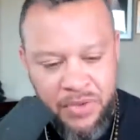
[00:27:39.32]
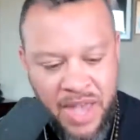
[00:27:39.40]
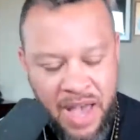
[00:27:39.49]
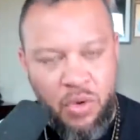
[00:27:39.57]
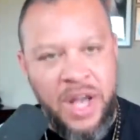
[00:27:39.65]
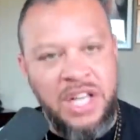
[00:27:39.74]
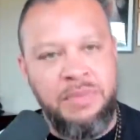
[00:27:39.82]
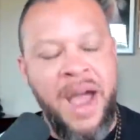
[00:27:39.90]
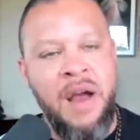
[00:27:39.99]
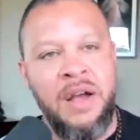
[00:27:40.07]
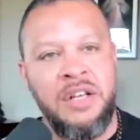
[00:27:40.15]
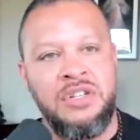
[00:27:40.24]
to have arranged
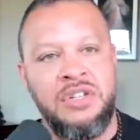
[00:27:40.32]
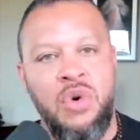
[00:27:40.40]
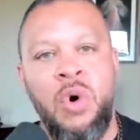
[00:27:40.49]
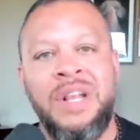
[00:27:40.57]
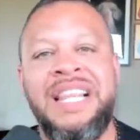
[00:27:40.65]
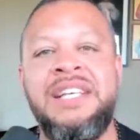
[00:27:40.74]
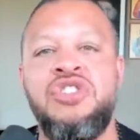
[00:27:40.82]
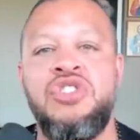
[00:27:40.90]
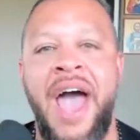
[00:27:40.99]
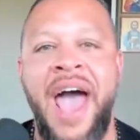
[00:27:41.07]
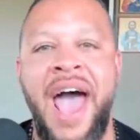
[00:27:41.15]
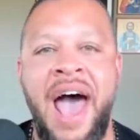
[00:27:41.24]
marriage or at
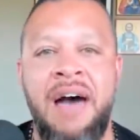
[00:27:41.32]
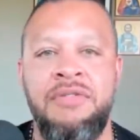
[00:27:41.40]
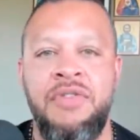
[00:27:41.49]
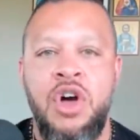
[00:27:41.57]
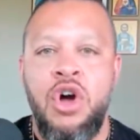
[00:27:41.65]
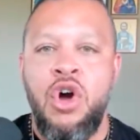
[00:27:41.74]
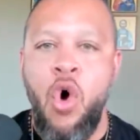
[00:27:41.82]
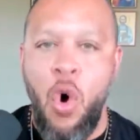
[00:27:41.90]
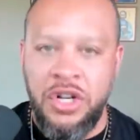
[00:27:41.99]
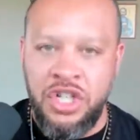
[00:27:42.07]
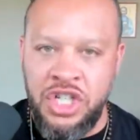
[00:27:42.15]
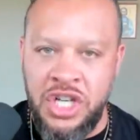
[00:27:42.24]
least to have
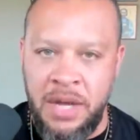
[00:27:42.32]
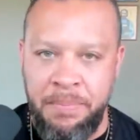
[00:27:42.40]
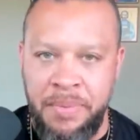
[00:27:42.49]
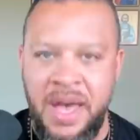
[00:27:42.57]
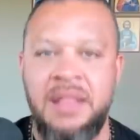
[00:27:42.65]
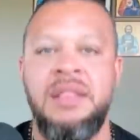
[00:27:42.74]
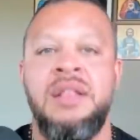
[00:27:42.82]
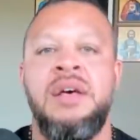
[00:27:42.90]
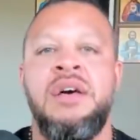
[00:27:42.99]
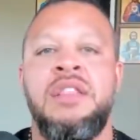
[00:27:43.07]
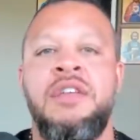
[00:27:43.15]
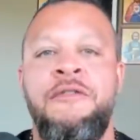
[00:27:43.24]
courtship and
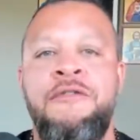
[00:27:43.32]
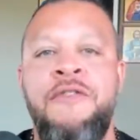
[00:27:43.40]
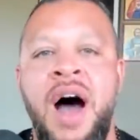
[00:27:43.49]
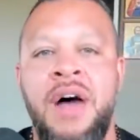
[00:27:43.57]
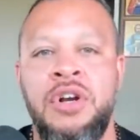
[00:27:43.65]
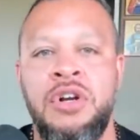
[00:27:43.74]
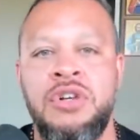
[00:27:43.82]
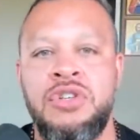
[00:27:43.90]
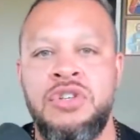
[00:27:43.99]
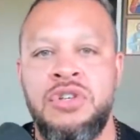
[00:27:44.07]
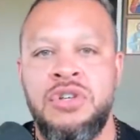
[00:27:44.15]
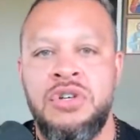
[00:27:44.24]
the
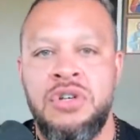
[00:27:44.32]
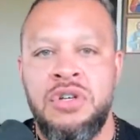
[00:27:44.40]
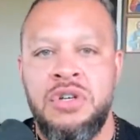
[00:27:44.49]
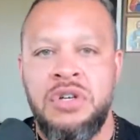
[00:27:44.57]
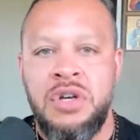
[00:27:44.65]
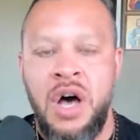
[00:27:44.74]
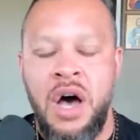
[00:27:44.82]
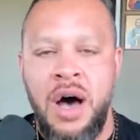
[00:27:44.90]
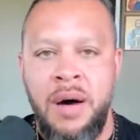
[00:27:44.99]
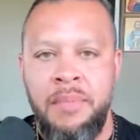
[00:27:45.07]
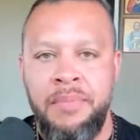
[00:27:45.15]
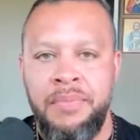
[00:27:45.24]
father's
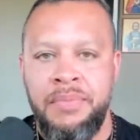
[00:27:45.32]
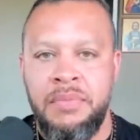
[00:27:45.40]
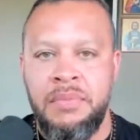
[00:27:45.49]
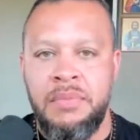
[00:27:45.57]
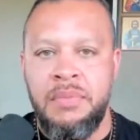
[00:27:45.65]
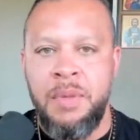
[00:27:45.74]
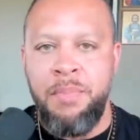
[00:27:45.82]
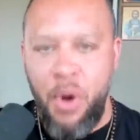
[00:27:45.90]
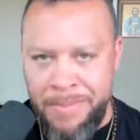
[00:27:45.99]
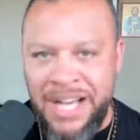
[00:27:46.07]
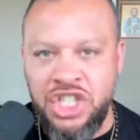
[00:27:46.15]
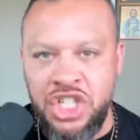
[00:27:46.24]
um,
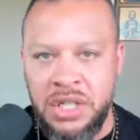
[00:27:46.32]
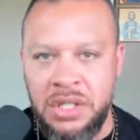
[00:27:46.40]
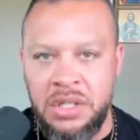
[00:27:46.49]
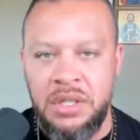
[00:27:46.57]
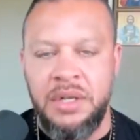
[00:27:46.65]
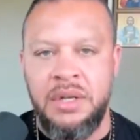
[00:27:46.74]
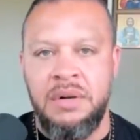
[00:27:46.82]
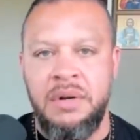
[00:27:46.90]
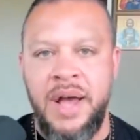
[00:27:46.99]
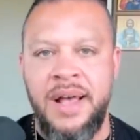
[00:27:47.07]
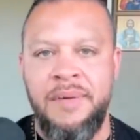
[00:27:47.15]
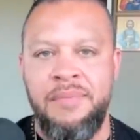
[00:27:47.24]
permission
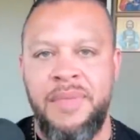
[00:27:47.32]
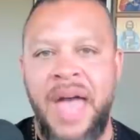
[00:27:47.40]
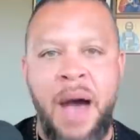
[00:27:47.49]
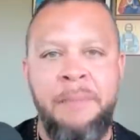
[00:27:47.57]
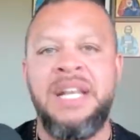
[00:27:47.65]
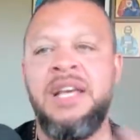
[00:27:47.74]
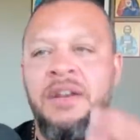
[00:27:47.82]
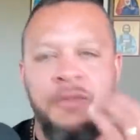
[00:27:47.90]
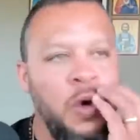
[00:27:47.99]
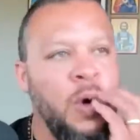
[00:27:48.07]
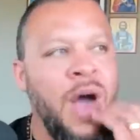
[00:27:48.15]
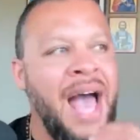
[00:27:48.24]
right? How many of
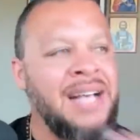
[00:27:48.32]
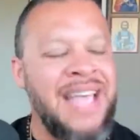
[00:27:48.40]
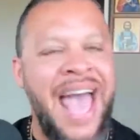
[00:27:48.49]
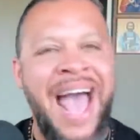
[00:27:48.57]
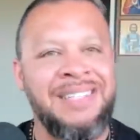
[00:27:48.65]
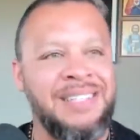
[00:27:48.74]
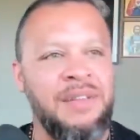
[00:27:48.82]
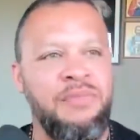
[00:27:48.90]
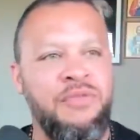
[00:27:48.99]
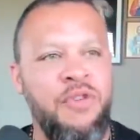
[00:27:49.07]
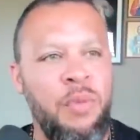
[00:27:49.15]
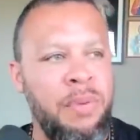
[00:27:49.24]
you guys ask
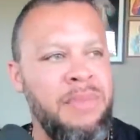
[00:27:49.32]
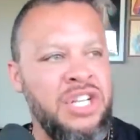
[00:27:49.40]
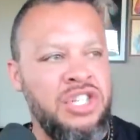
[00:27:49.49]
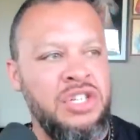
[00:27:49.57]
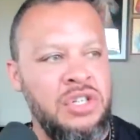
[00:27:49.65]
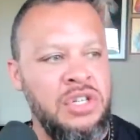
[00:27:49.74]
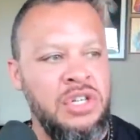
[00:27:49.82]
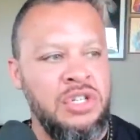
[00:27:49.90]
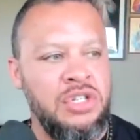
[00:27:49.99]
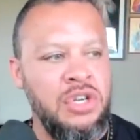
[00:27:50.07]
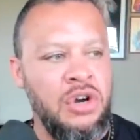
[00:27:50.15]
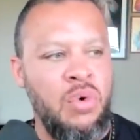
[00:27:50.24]
for permission
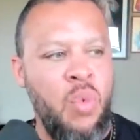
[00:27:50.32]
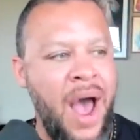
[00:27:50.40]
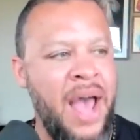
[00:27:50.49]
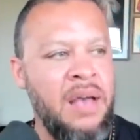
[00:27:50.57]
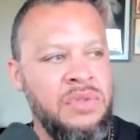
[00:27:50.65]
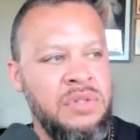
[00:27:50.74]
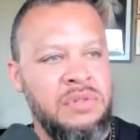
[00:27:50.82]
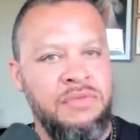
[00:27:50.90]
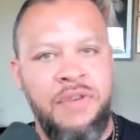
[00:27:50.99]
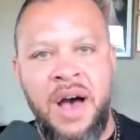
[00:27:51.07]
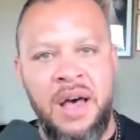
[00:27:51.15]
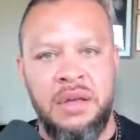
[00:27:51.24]
to your wife's
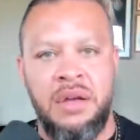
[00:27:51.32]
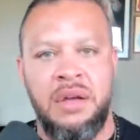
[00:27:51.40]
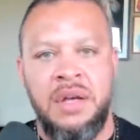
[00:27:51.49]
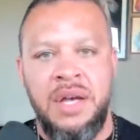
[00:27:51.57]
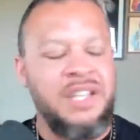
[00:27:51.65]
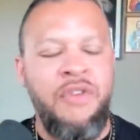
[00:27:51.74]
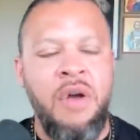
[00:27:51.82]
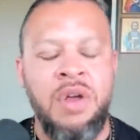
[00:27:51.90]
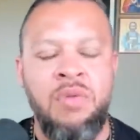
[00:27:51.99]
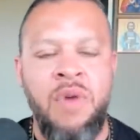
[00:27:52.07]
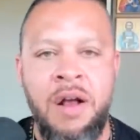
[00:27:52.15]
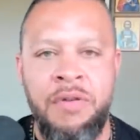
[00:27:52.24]
father? That's a
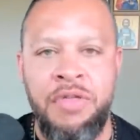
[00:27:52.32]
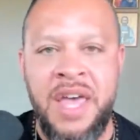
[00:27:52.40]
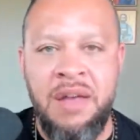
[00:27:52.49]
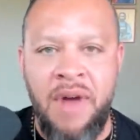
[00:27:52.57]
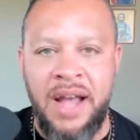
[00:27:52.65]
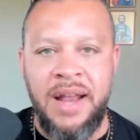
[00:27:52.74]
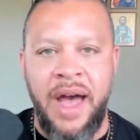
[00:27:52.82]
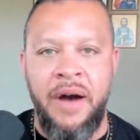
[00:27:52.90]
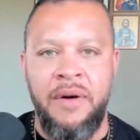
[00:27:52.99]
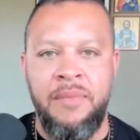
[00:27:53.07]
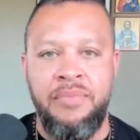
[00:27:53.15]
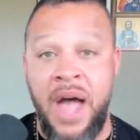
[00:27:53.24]
very rare thing right
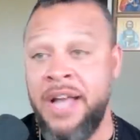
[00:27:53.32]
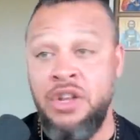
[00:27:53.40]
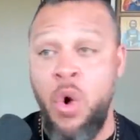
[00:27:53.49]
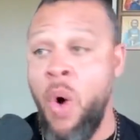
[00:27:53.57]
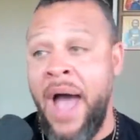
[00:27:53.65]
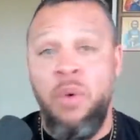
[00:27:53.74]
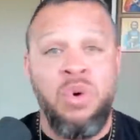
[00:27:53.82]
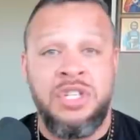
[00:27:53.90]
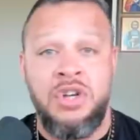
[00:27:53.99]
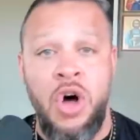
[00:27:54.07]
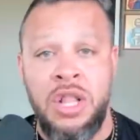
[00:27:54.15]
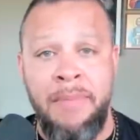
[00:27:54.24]
now. I know I
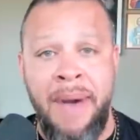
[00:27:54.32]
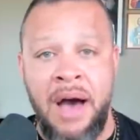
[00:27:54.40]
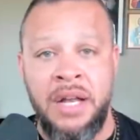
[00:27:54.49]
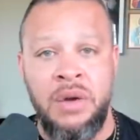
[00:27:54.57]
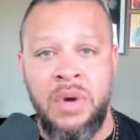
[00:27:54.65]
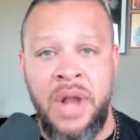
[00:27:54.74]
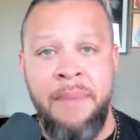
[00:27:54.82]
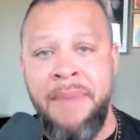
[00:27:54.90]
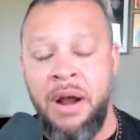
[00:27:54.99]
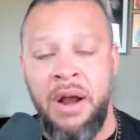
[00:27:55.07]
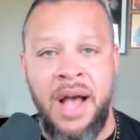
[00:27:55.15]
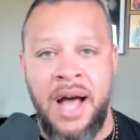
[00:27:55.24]
wasn't all about it when I
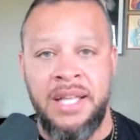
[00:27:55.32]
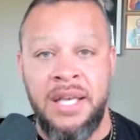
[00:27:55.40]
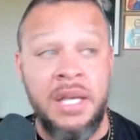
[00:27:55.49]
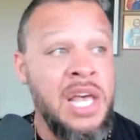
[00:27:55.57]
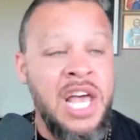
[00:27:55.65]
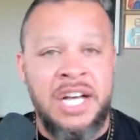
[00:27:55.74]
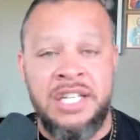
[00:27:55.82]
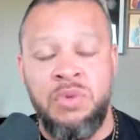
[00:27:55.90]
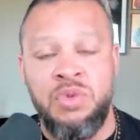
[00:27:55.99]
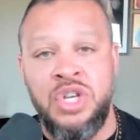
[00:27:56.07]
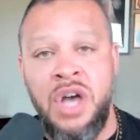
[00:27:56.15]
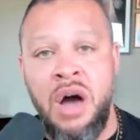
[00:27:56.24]
married Colleen because I
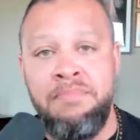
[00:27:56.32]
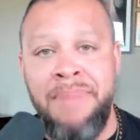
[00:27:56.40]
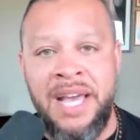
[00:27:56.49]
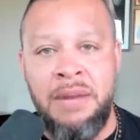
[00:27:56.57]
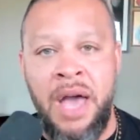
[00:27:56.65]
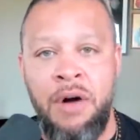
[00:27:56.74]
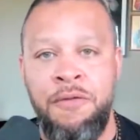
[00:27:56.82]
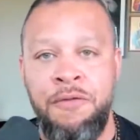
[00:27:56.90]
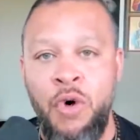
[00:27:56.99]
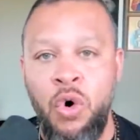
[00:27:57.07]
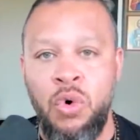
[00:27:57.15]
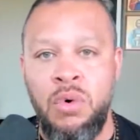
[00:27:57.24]
was a young beta male
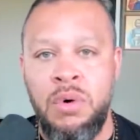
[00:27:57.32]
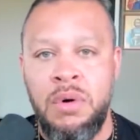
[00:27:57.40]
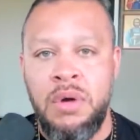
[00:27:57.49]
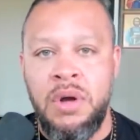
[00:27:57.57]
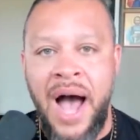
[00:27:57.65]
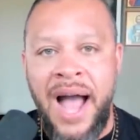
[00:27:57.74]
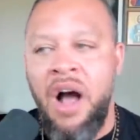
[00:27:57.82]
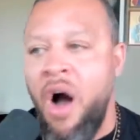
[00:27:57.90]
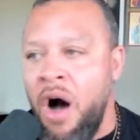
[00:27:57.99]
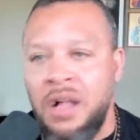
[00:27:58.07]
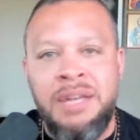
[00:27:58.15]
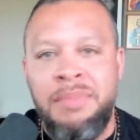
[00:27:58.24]
fool. I
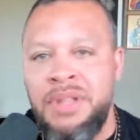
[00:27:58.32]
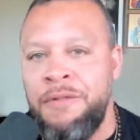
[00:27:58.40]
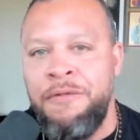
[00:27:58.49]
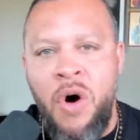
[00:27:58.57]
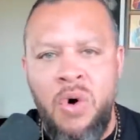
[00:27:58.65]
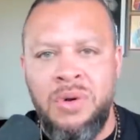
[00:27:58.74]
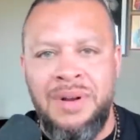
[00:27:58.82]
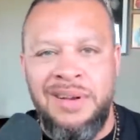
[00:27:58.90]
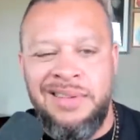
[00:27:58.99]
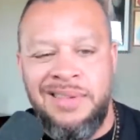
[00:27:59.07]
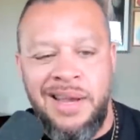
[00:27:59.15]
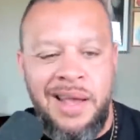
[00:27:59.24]
called him on the phone
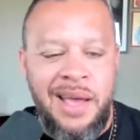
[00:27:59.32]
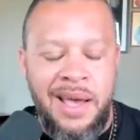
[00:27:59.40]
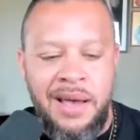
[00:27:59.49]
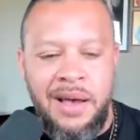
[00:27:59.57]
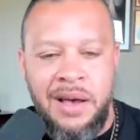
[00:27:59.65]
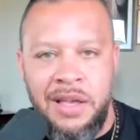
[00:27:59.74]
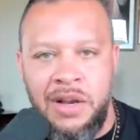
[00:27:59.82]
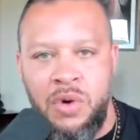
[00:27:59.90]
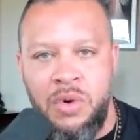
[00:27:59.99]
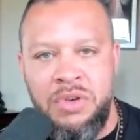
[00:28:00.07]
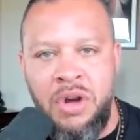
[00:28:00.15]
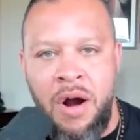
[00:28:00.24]
and said, Hey, uh, you know,
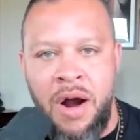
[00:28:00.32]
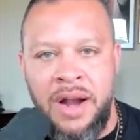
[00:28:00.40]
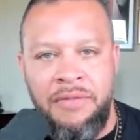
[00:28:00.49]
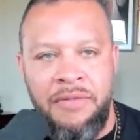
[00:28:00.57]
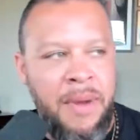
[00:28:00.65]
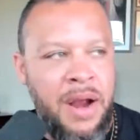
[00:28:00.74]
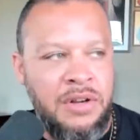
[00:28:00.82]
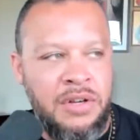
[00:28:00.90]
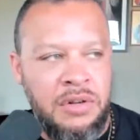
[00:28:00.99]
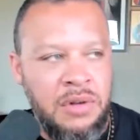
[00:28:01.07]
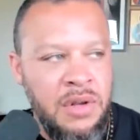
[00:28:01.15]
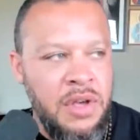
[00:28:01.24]
it'd be all right if I married
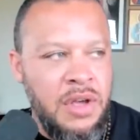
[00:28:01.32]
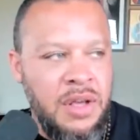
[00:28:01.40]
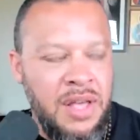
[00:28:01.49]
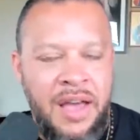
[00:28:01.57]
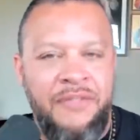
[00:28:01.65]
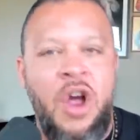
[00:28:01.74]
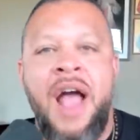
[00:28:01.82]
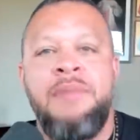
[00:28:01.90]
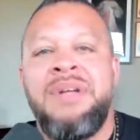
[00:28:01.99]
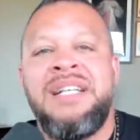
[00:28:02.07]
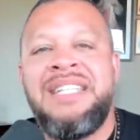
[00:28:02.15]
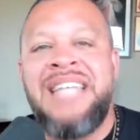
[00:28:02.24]
you. After
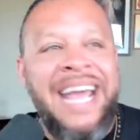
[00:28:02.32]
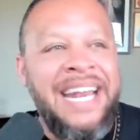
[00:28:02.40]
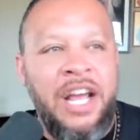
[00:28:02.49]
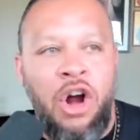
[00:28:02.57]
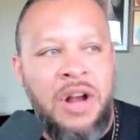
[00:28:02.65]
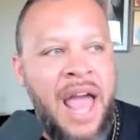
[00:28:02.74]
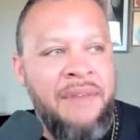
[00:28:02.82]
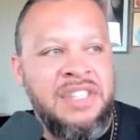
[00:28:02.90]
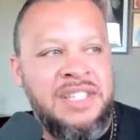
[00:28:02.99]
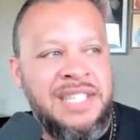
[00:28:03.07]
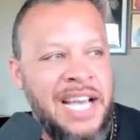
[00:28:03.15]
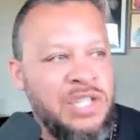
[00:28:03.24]
I'd been dating her and
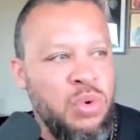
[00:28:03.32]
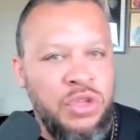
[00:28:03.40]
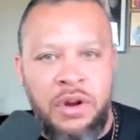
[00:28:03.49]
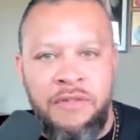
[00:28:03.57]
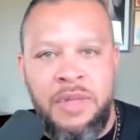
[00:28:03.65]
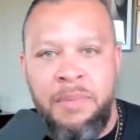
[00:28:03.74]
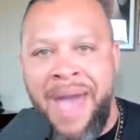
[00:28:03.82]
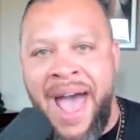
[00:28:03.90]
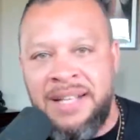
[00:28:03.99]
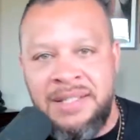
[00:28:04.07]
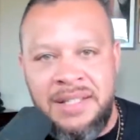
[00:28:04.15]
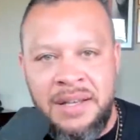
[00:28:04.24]
having sex with her for the
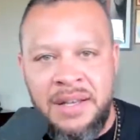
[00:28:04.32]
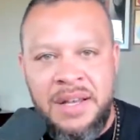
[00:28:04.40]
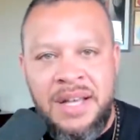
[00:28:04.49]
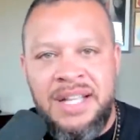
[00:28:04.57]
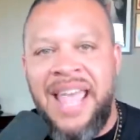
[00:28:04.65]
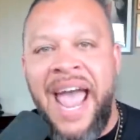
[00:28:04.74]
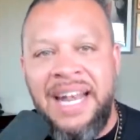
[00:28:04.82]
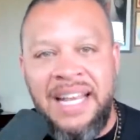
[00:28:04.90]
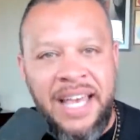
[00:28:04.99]
past 10